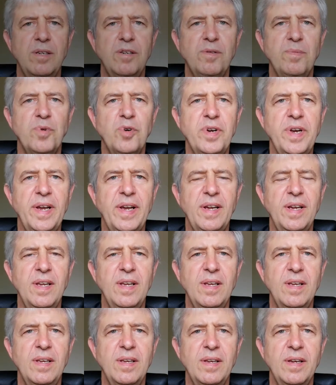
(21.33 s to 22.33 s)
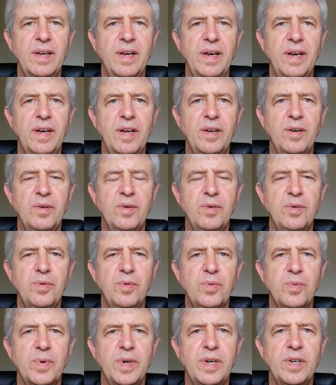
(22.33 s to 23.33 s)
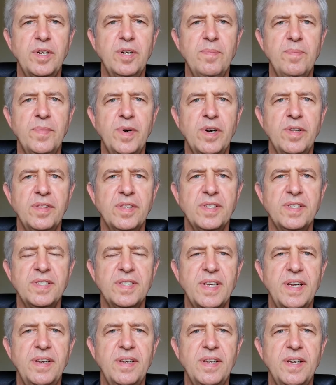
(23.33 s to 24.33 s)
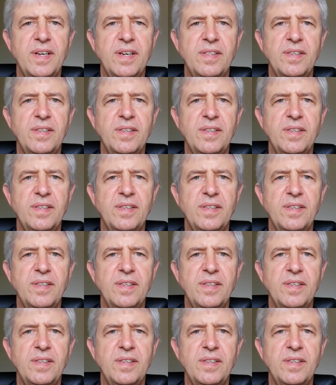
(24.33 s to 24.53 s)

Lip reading: Good morning and welcome on this Sunday,